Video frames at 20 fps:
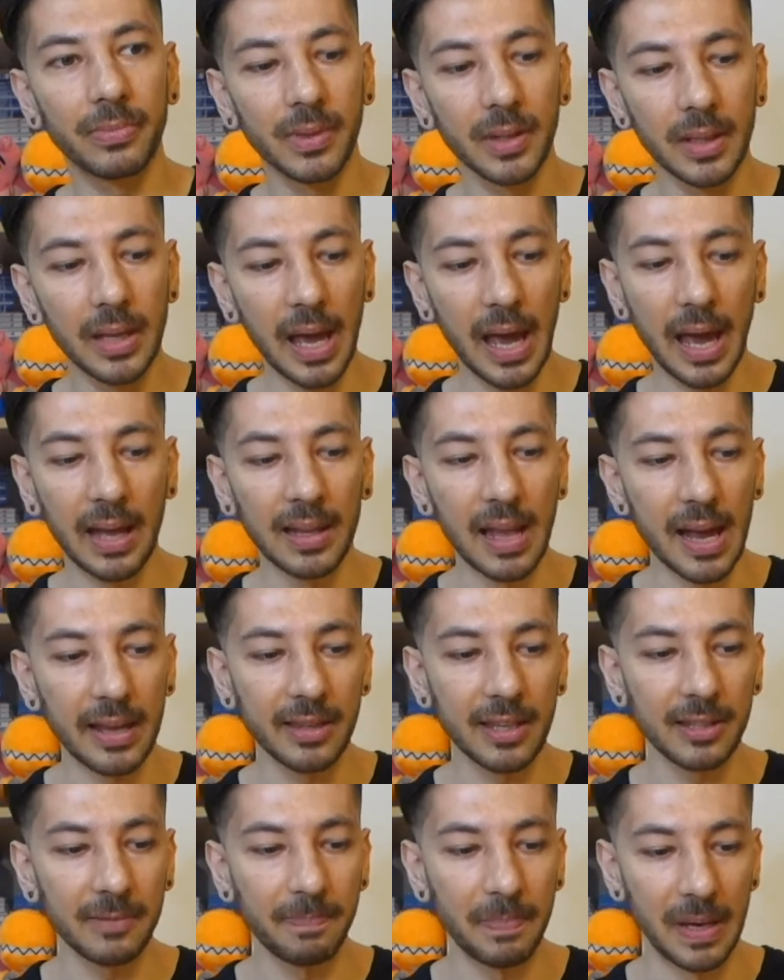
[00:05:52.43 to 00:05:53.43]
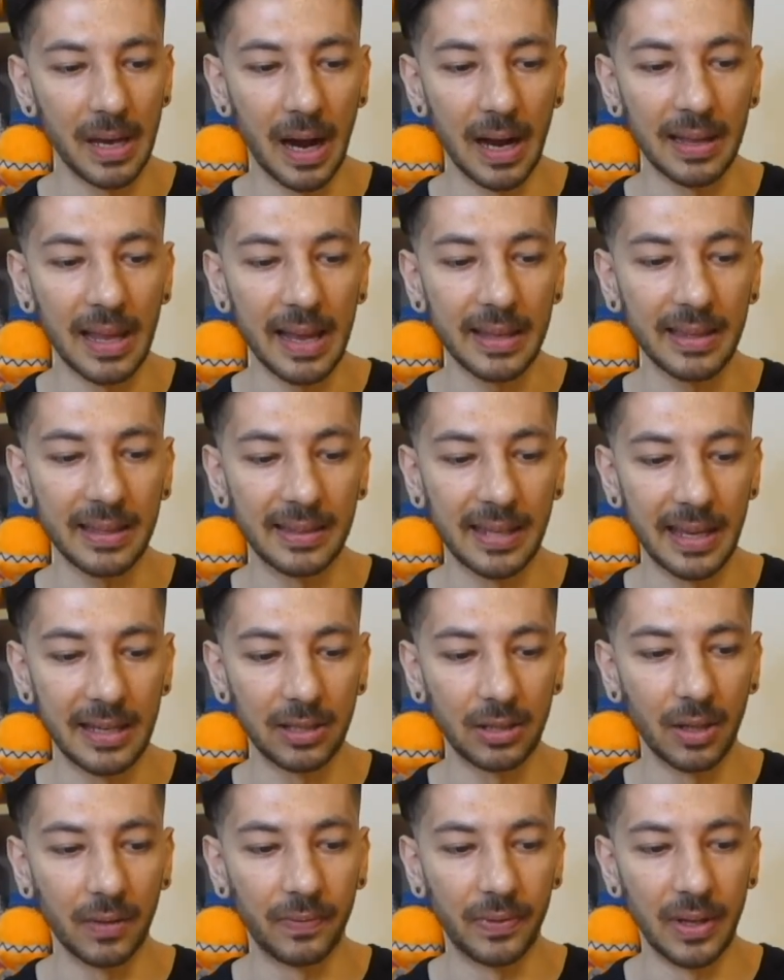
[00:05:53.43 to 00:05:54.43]
Yeah, I like this beer. I like the
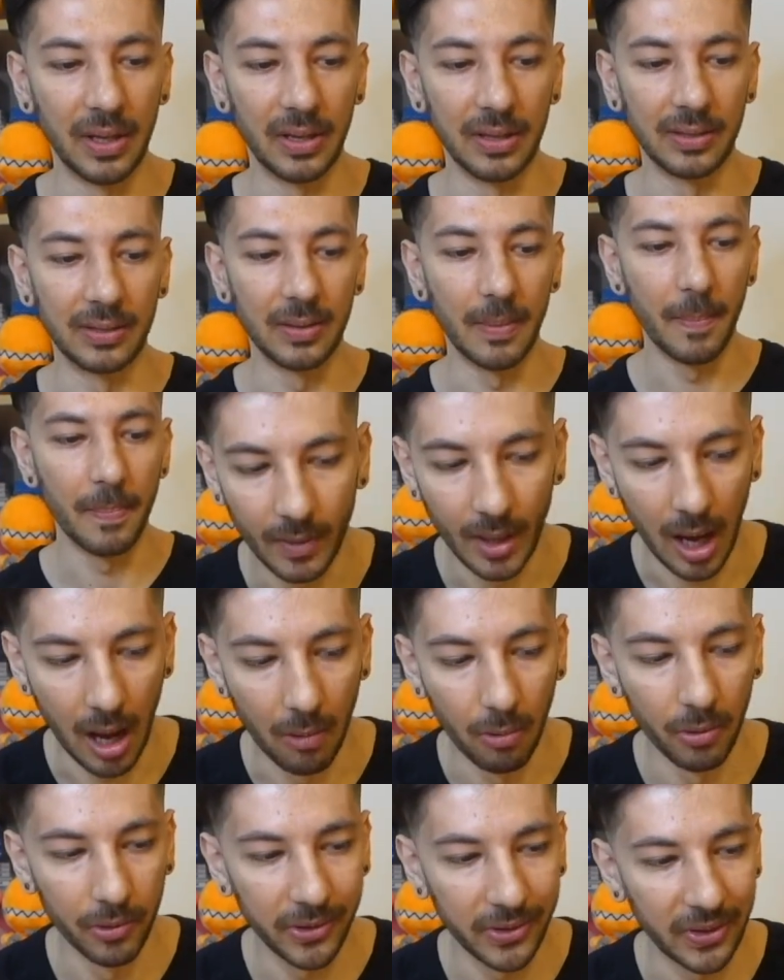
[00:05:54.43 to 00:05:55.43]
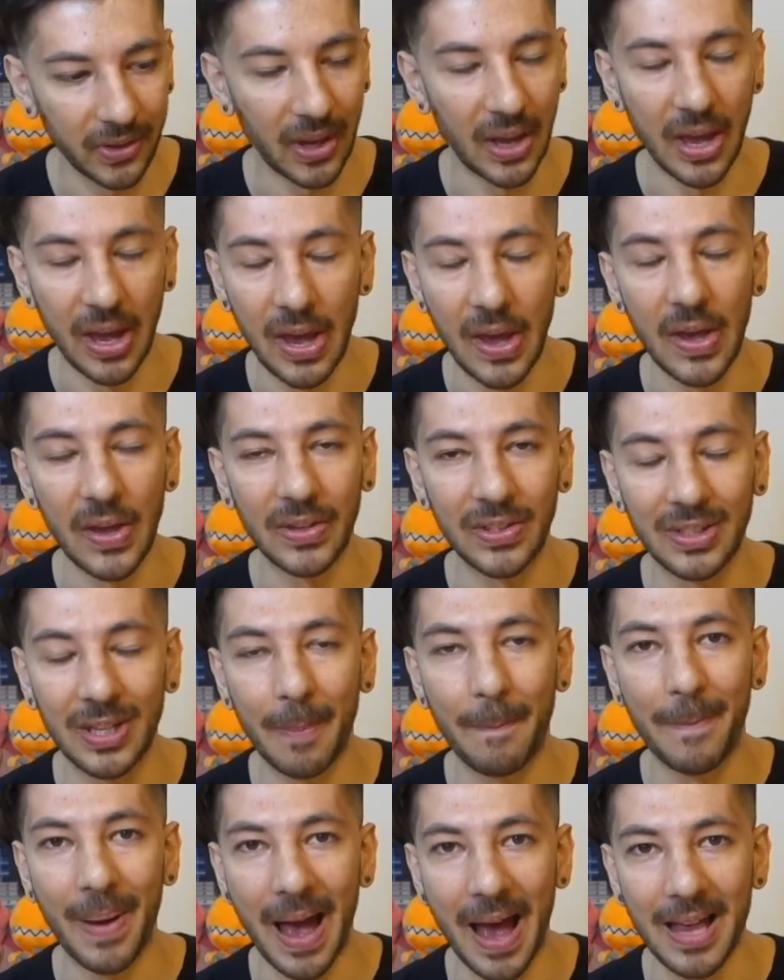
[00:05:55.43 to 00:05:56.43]
taste of this. I will say it's the
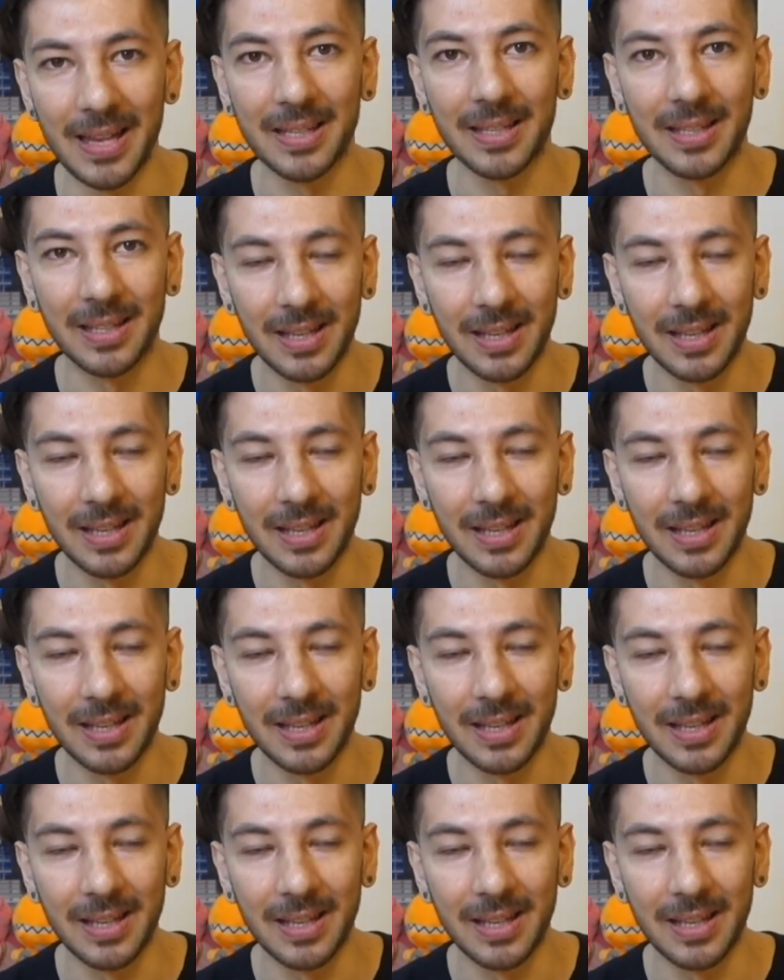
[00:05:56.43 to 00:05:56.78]
best